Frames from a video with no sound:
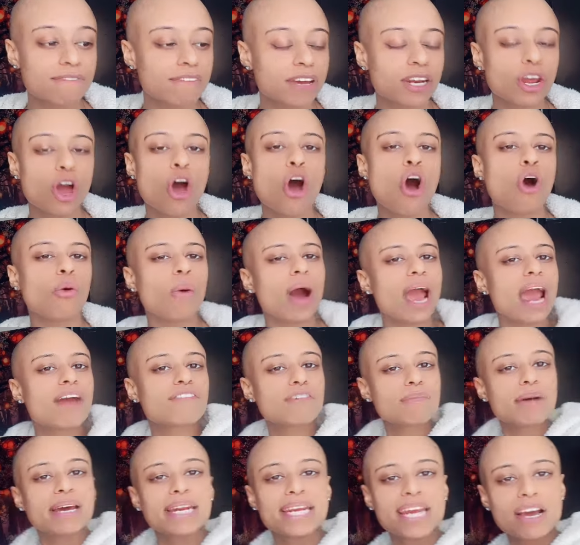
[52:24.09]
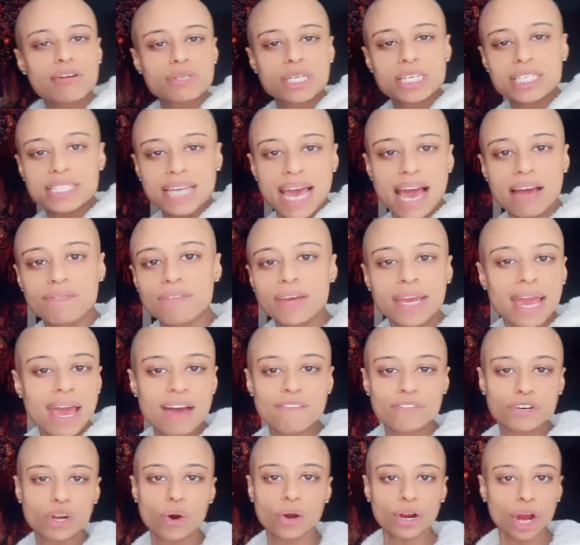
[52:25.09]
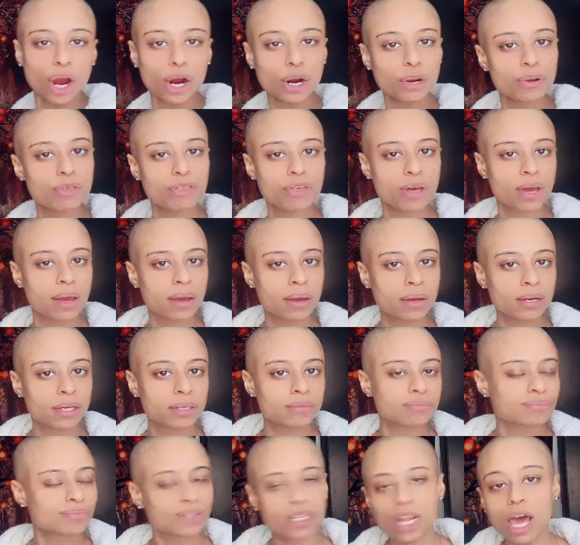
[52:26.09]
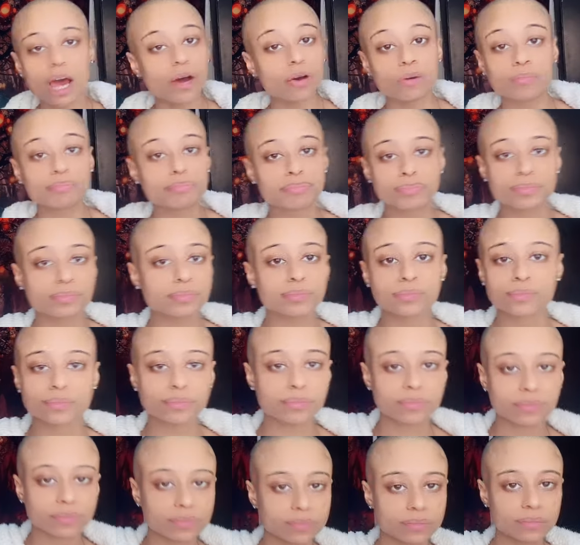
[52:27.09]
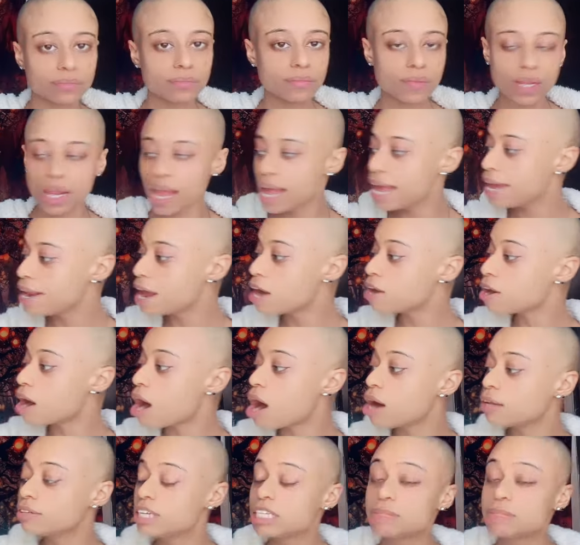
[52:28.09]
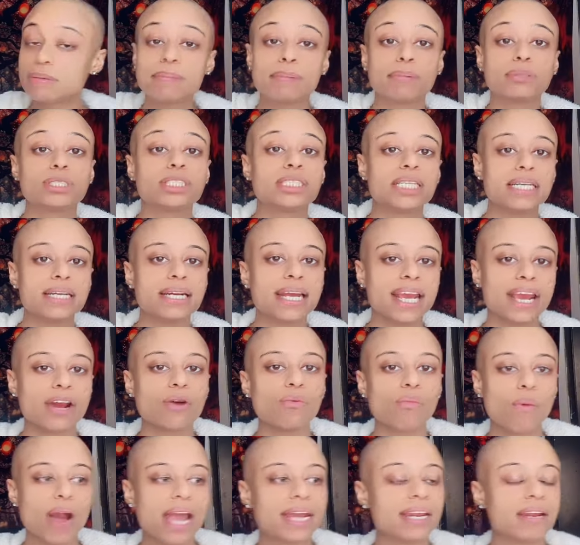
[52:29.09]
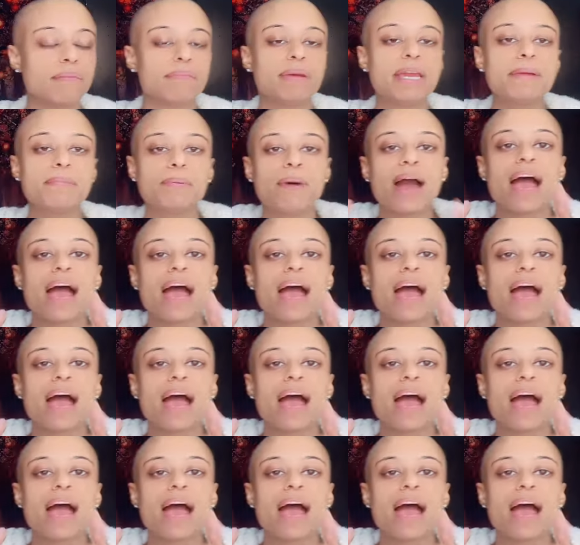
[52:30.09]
in heaven while everybody else gets to have their heaven on earth. No, and all these people sitting here waiting.